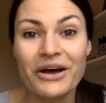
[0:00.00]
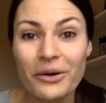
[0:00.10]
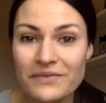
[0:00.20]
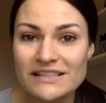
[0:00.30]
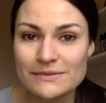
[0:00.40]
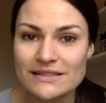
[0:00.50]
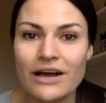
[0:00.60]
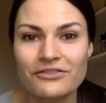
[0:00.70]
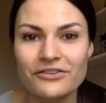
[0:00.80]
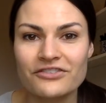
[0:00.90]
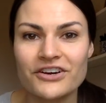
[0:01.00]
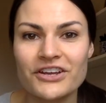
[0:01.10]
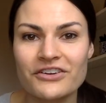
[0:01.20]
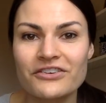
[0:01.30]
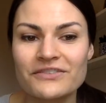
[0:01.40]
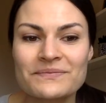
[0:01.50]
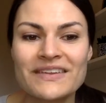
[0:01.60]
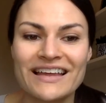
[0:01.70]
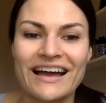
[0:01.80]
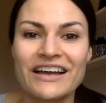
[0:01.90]
hope this was helpful for you.
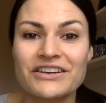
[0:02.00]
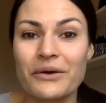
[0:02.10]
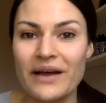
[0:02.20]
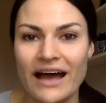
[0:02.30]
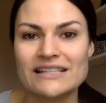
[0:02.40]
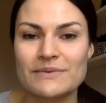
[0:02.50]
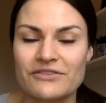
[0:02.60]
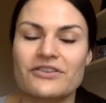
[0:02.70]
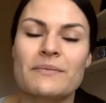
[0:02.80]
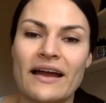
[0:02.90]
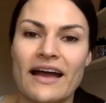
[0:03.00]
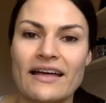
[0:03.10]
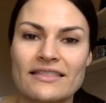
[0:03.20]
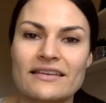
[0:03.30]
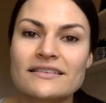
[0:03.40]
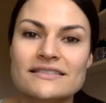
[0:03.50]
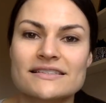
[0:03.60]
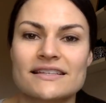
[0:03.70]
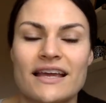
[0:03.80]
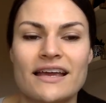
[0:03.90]
I know it has been for my
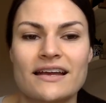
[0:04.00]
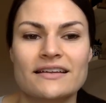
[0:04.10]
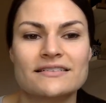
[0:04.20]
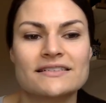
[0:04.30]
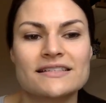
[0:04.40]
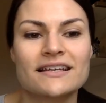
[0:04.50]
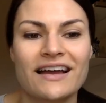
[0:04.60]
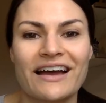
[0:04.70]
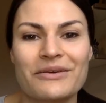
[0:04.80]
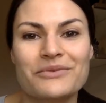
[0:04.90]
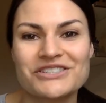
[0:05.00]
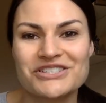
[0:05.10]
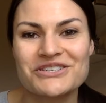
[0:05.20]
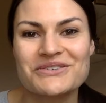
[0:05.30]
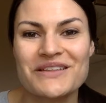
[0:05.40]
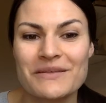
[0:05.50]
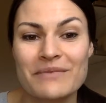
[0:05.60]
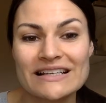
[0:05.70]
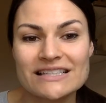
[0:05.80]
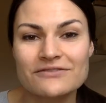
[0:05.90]
athletes, and I wish you the
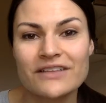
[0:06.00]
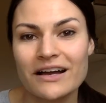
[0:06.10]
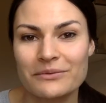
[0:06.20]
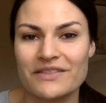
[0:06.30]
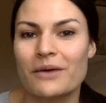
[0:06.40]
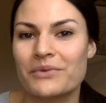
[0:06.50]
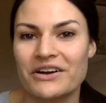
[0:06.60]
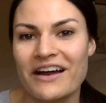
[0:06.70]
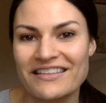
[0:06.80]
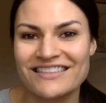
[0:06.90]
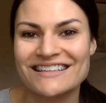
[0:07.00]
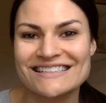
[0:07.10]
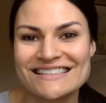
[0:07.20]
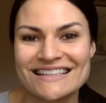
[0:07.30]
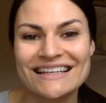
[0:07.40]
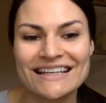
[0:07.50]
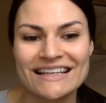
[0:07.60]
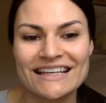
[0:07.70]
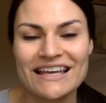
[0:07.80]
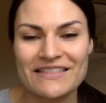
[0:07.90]
best of luck with helping our athletes
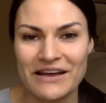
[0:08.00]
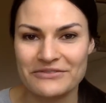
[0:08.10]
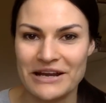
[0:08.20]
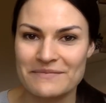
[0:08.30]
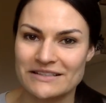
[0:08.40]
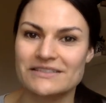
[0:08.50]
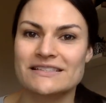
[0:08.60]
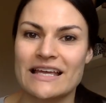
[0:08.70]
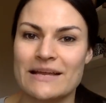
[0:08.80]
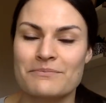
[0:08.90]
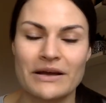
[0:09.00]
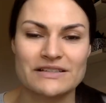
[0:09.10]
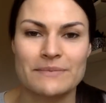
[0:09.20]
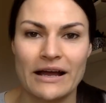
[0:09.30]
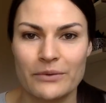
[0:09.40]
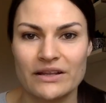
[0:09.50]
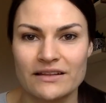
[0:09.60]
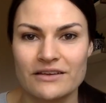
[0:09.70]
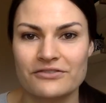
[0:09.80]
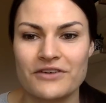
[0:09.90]
get in that right mental state and bounce back
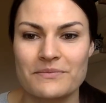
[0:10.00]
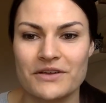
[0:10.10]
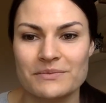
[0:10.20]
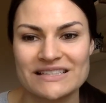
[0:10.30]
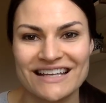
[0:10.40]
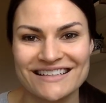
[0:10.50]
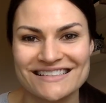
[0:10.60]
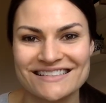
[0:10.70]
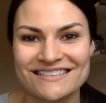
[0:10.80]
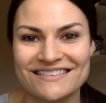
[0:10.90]
quickly from their mistakes.